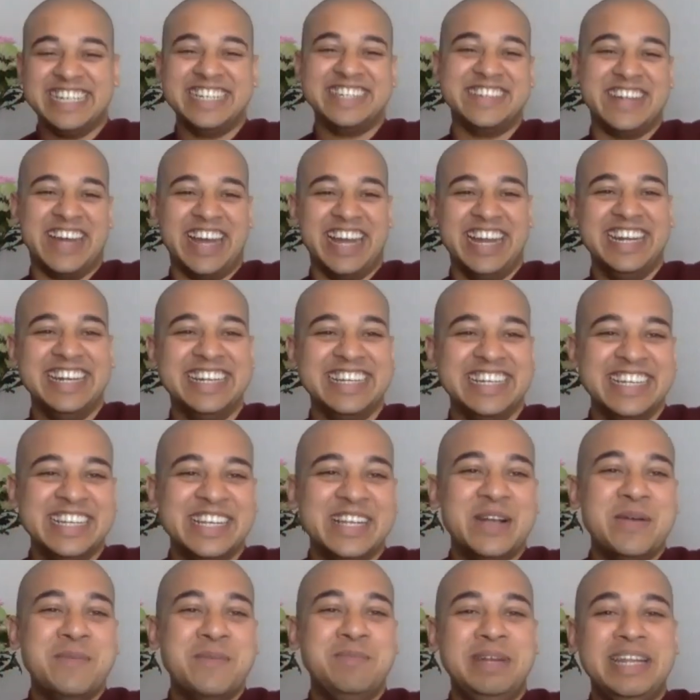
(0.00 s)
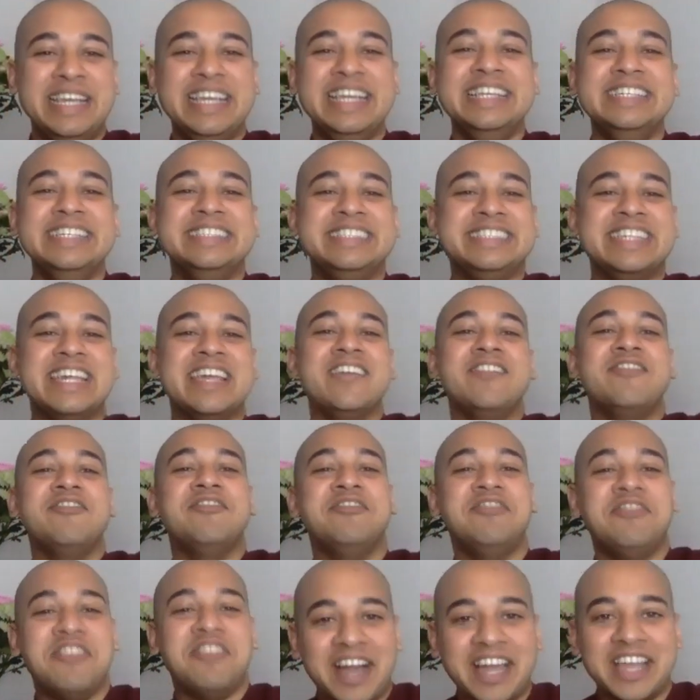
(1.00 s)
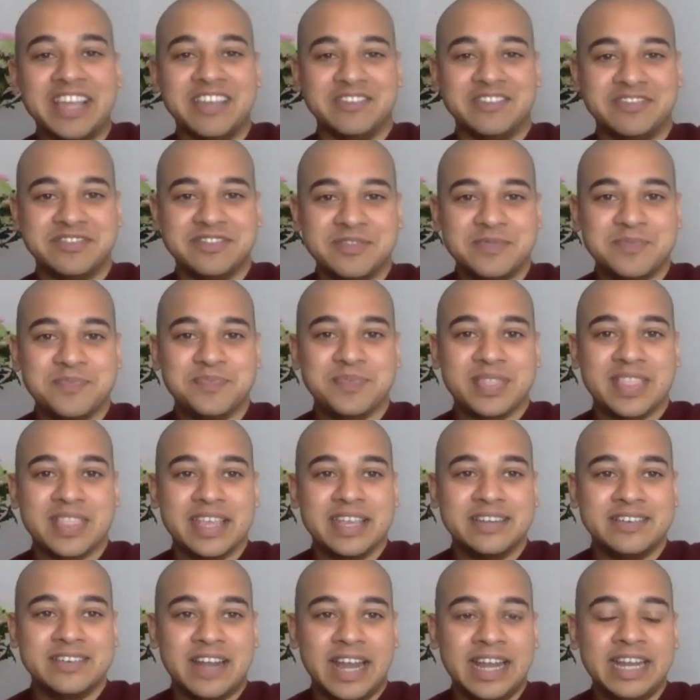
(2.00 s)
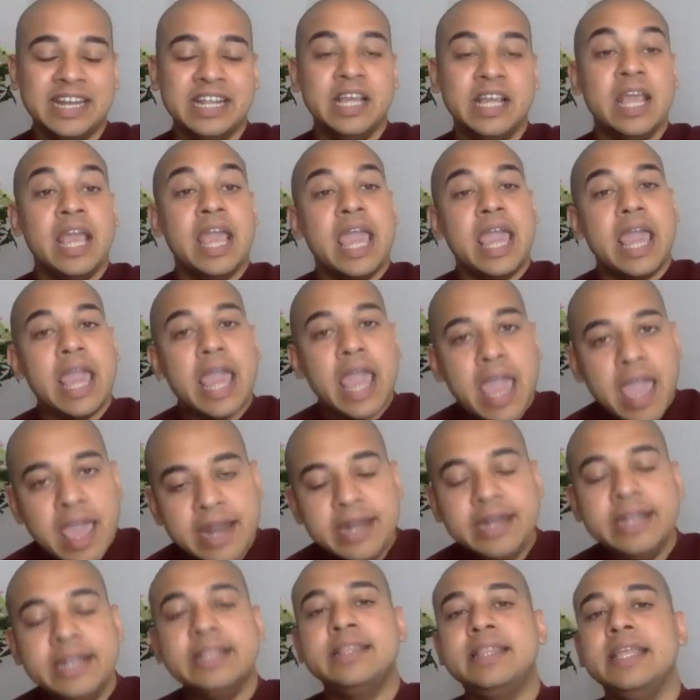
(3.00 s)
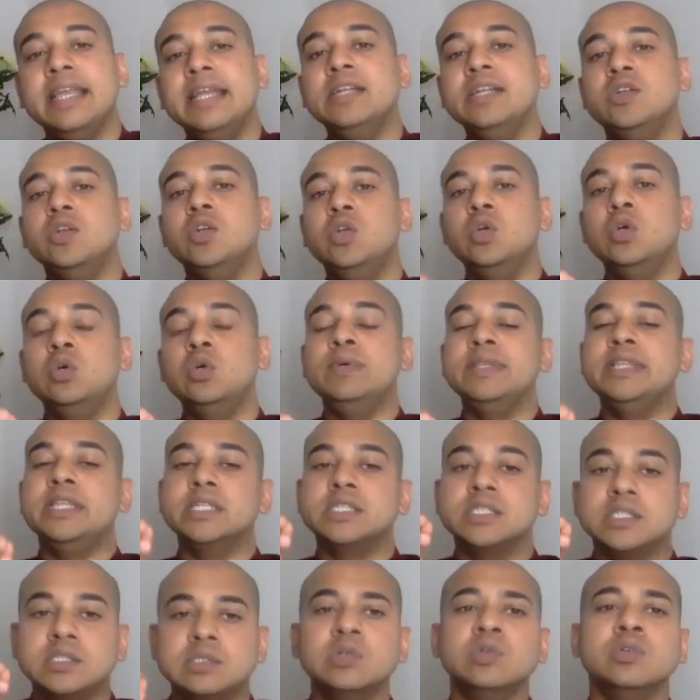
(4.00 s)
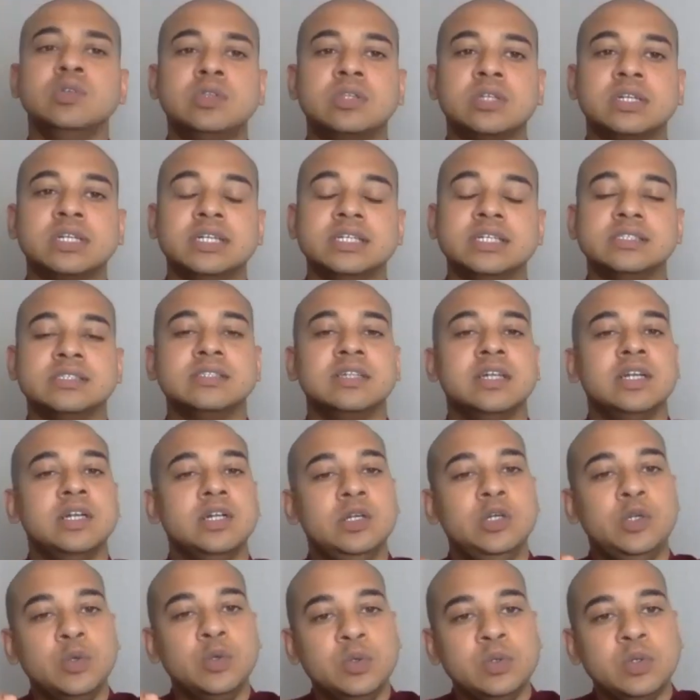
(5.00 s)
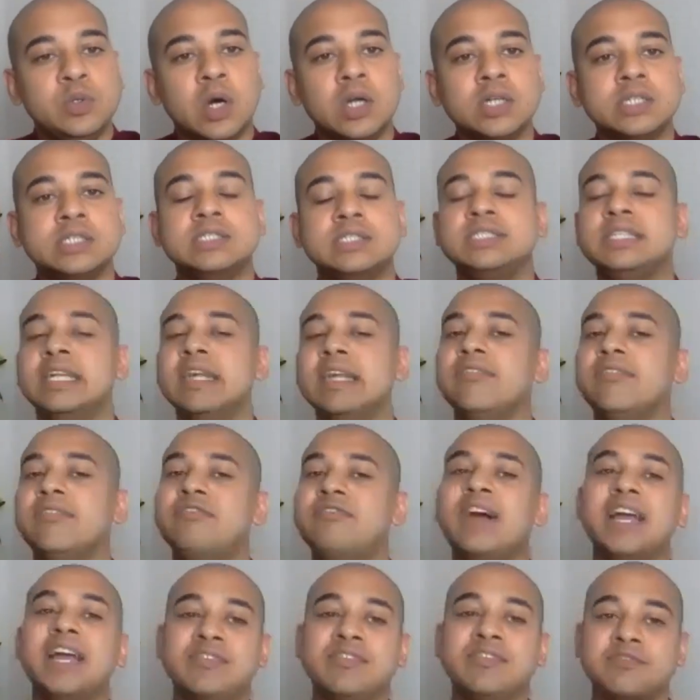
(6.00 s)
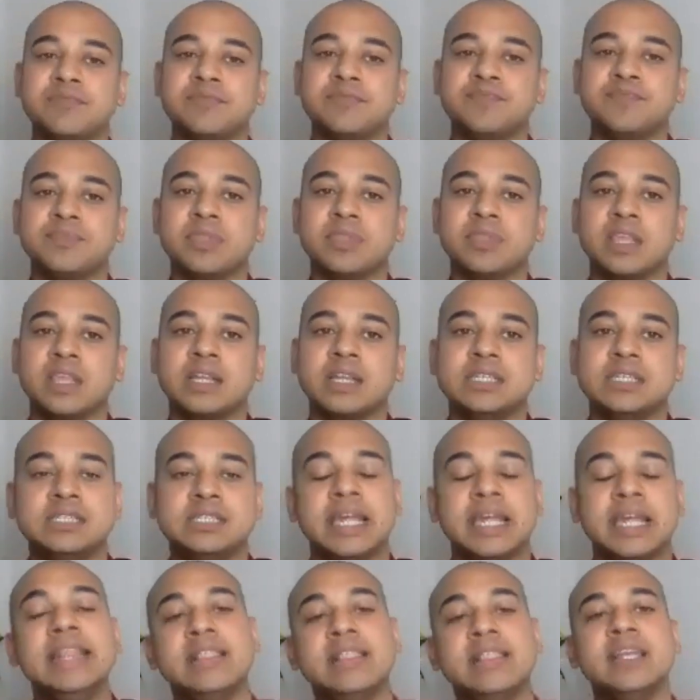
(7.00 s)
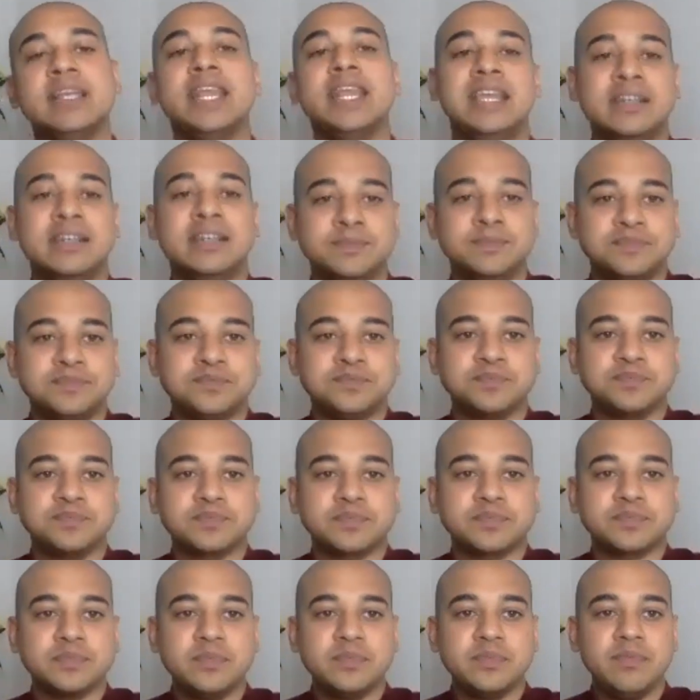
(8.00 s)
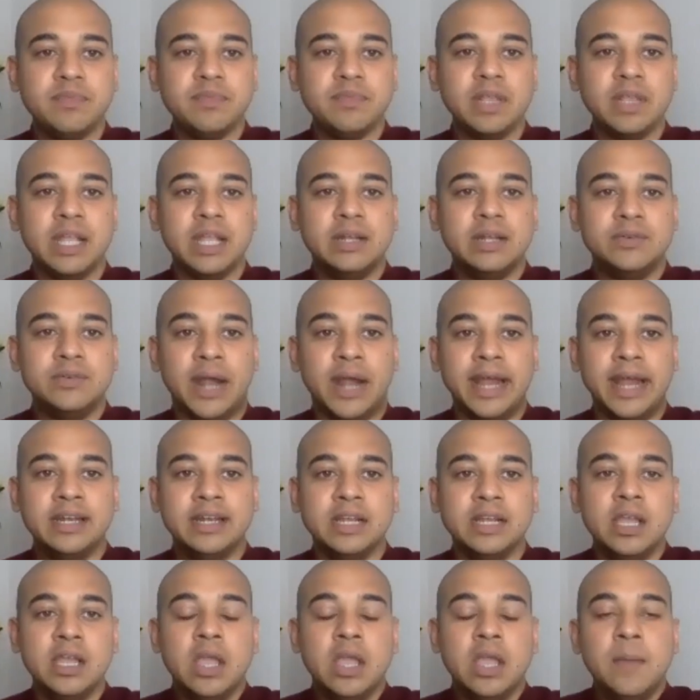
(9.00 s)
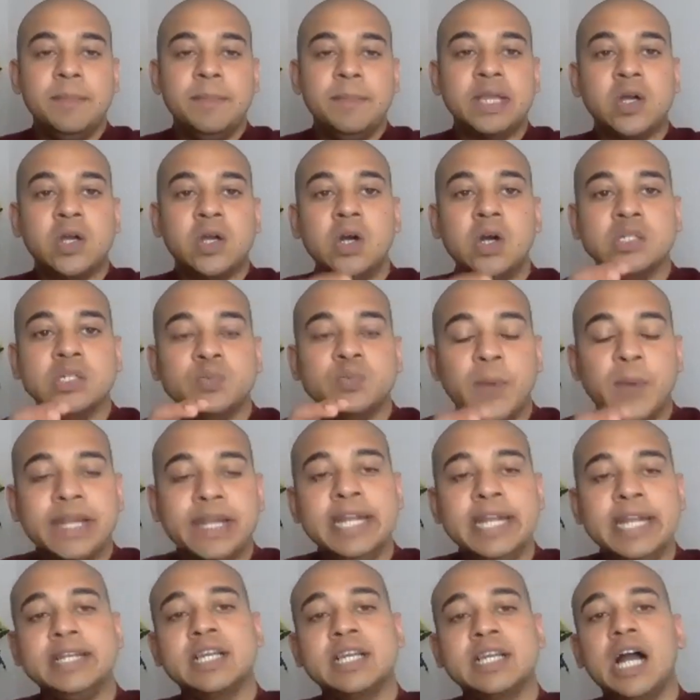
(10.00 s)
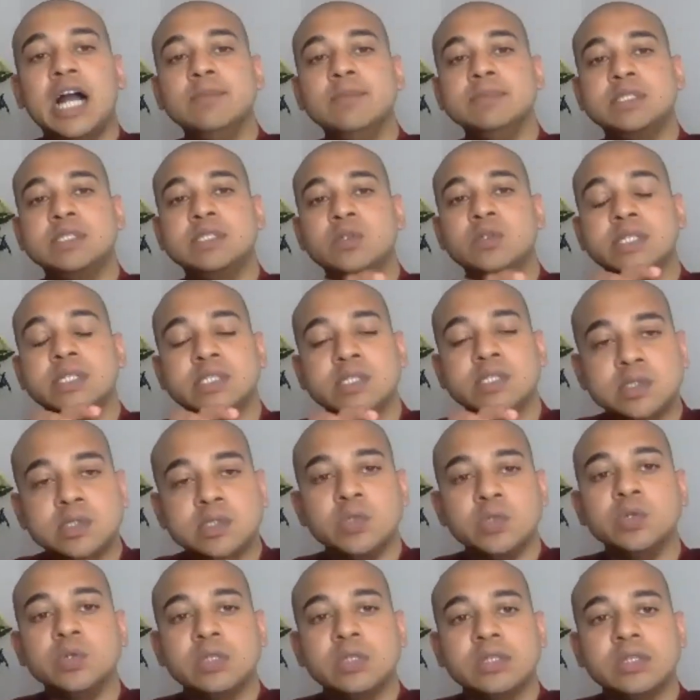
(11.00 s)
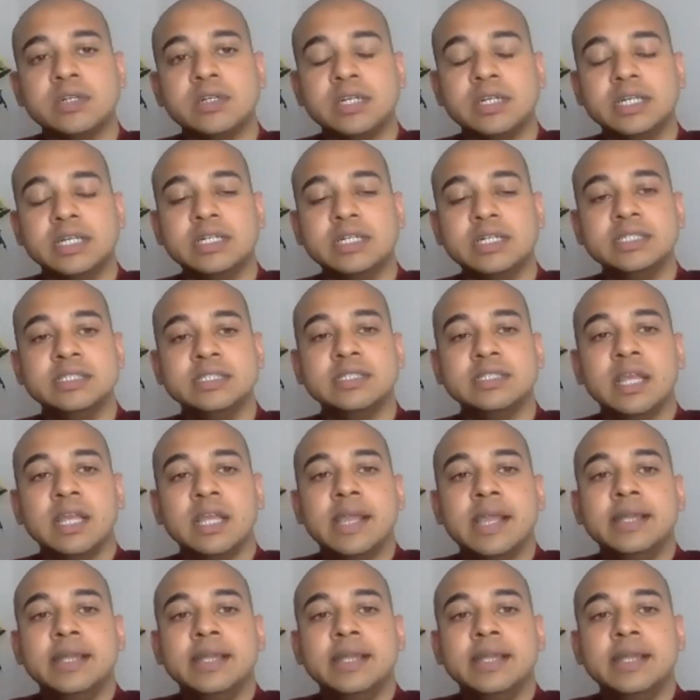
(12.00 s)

Right? Please say five, right? Anything to do with the sutras, do not say five, say three, right? Because when it comes to the sutras